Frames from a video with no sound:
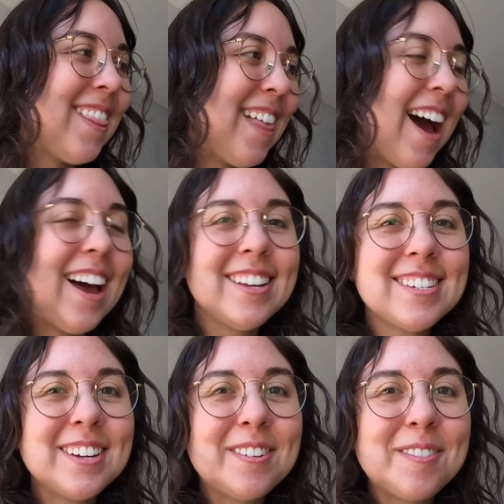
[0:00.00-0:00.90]

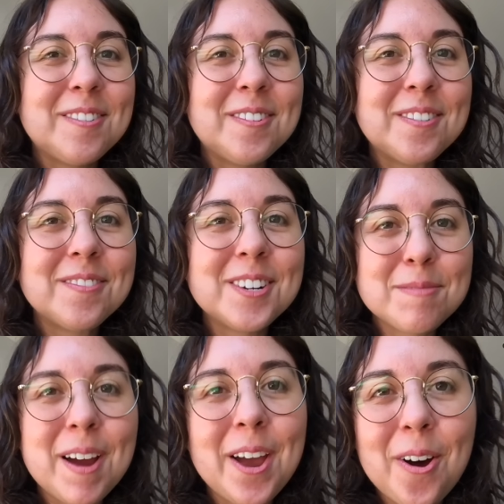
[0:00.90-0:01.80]
That was
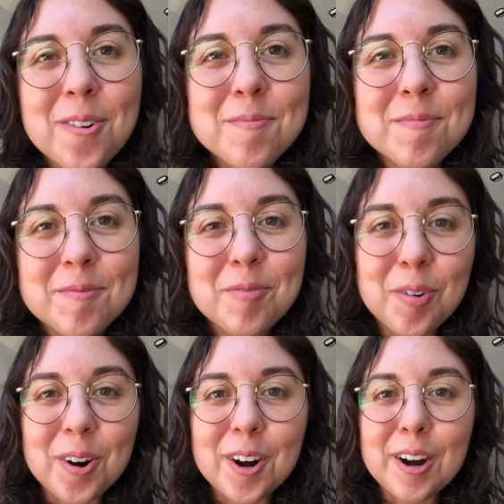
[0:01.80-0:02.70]
my home
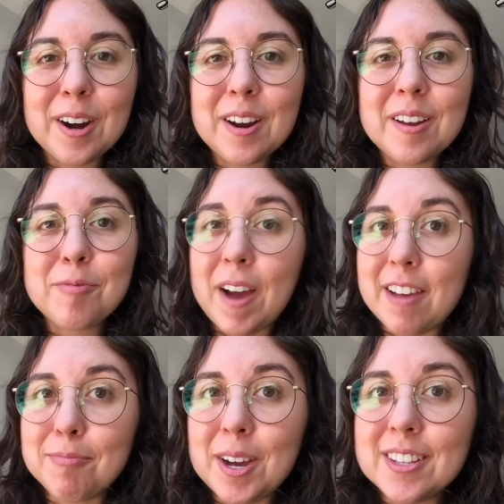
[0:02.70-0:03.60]
for
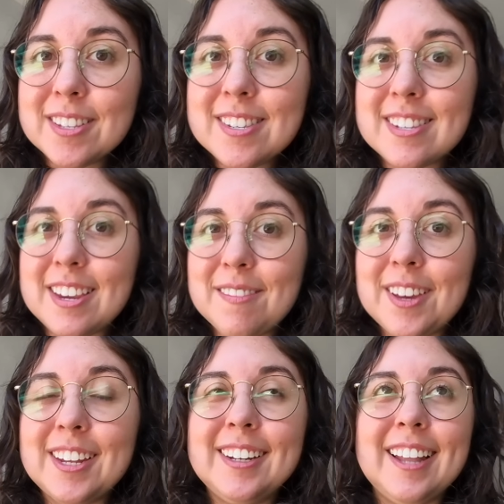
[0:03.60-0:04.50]
5 months,
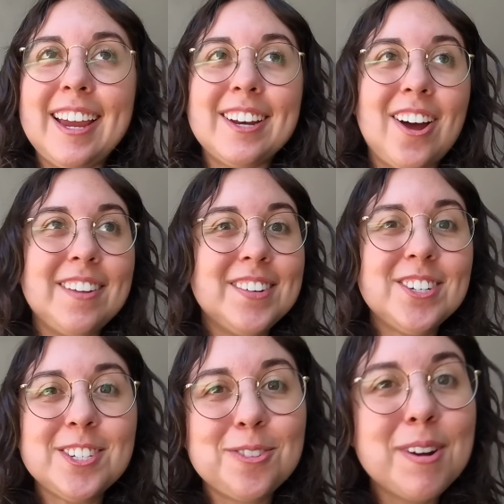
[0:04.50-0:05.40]
even. Like, not even
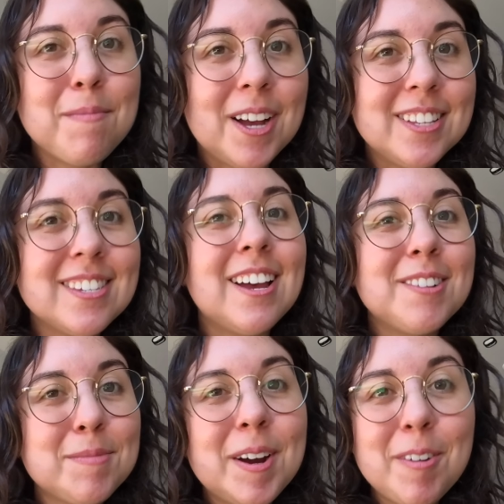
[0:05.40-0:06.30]
just 3 months, that
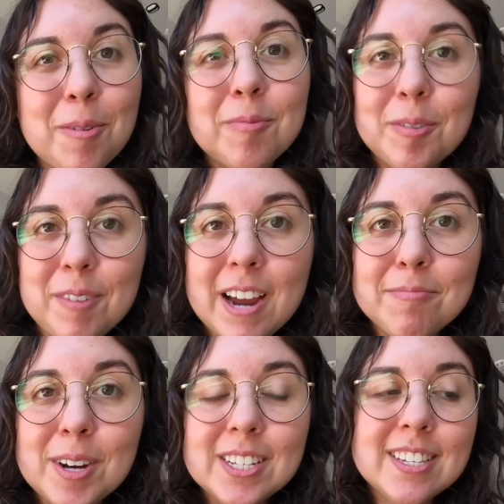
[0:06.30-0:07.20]
was my home for
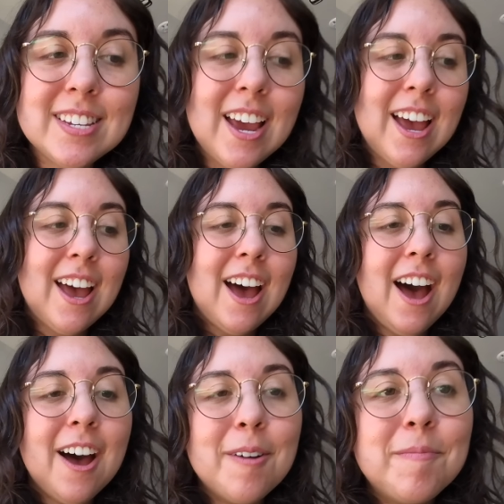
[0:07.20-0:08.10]
5 months.
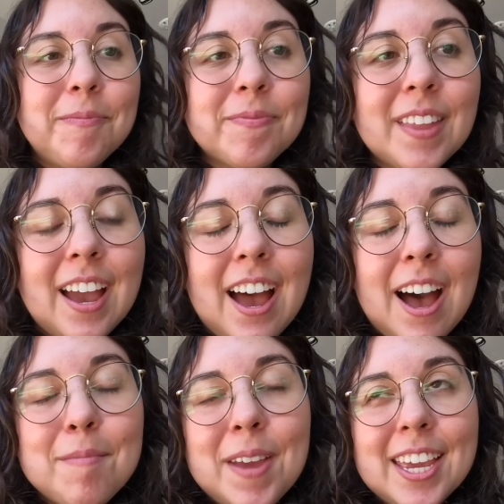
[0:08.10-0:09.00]

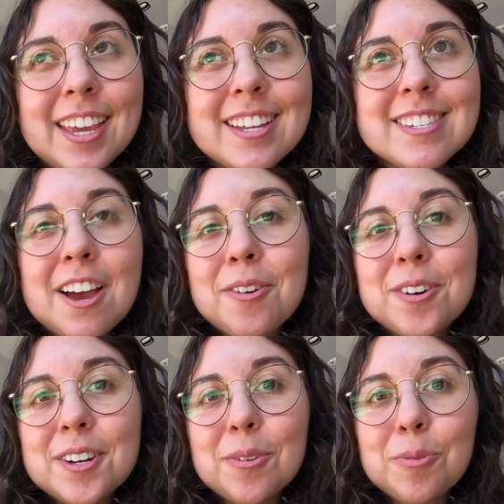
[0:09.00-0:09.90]
I'm making it
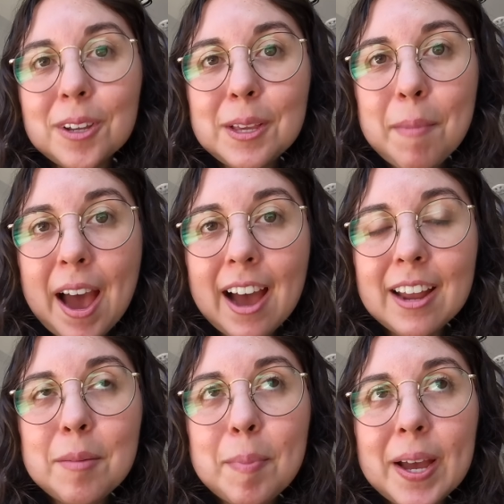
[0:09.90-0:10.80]
sound really
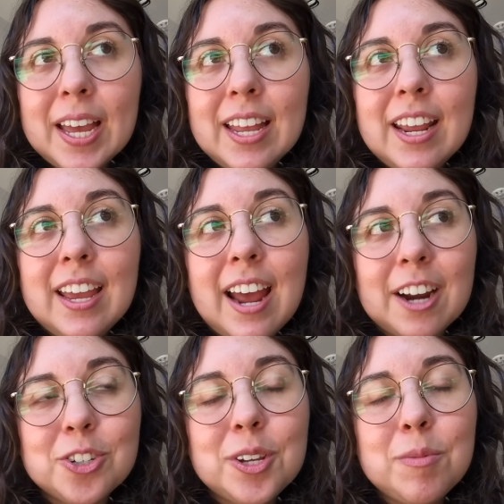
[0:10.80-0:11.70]
bad, but it
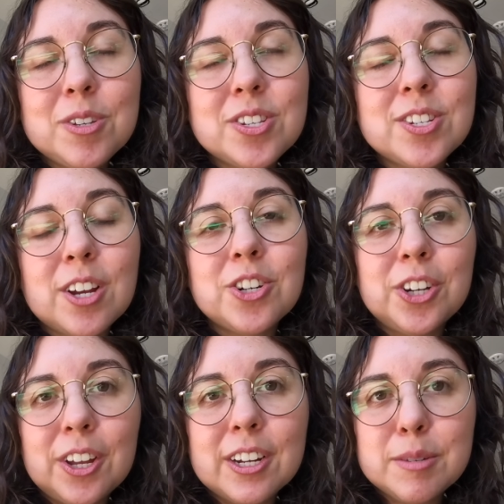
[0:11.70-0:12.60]
actually was such a
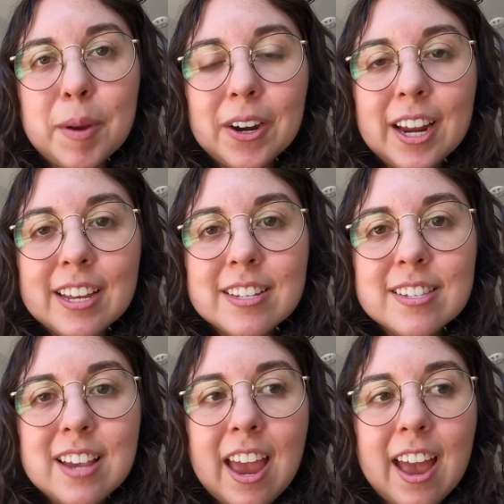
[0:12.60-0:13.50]
good
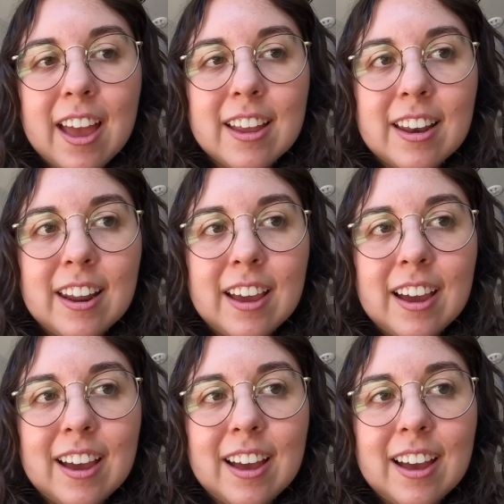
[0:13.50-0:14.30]
experience and